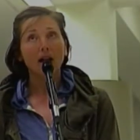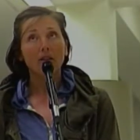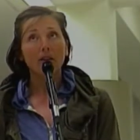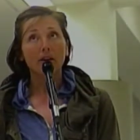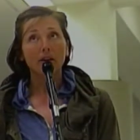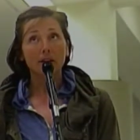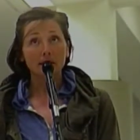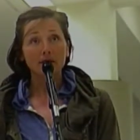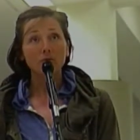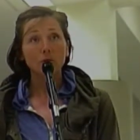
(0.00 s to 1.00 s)
There
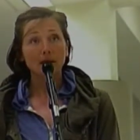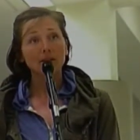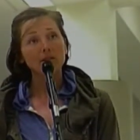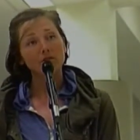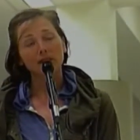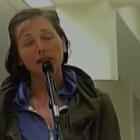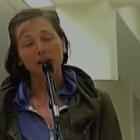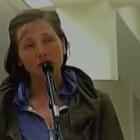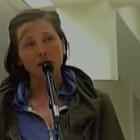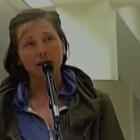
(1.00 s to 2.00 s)
is wireless
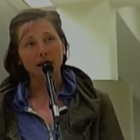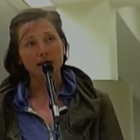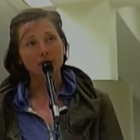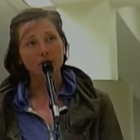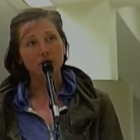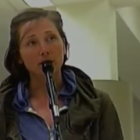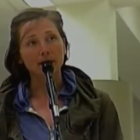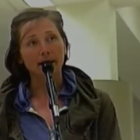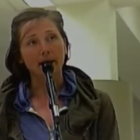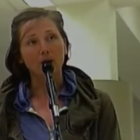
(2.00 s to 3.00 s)
radiation in the high school
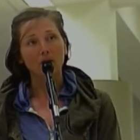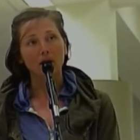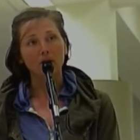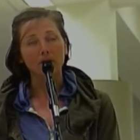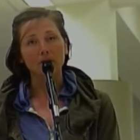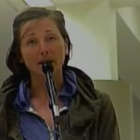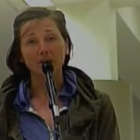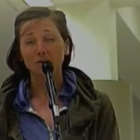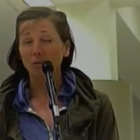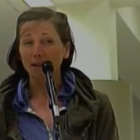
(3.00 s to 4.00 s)
right now. There's
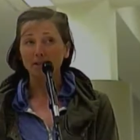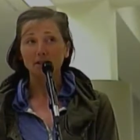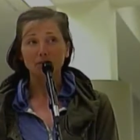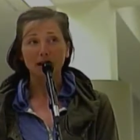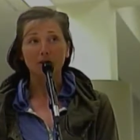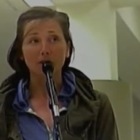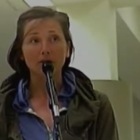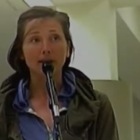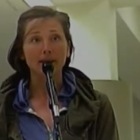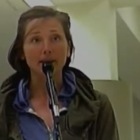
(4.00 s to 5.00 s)
actually a wireless
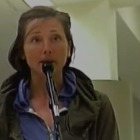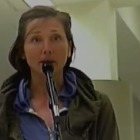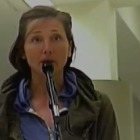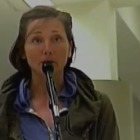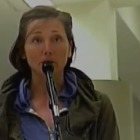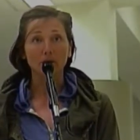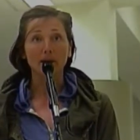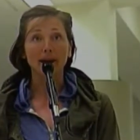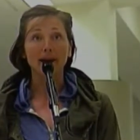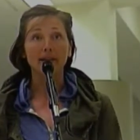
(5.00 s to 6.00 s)
router right next to my
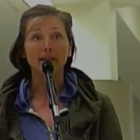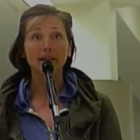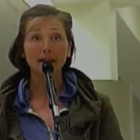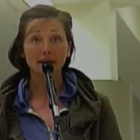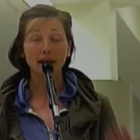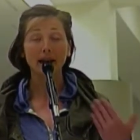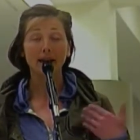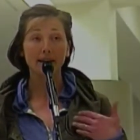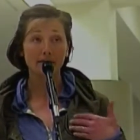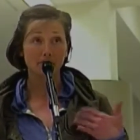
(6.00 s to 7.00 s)
room, and
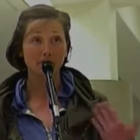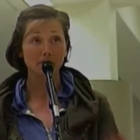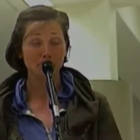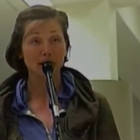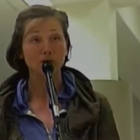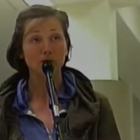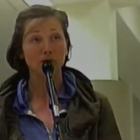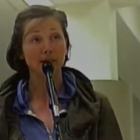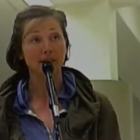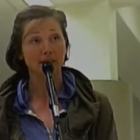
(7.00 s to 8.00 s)
I measure
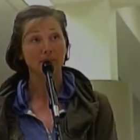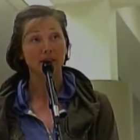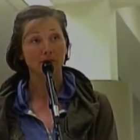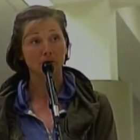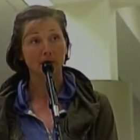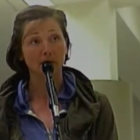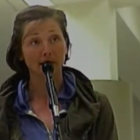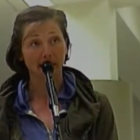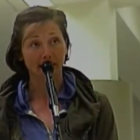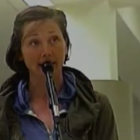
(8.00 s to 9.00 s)
readings in my room
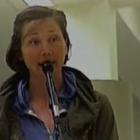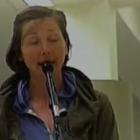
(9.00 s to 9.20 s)
every day,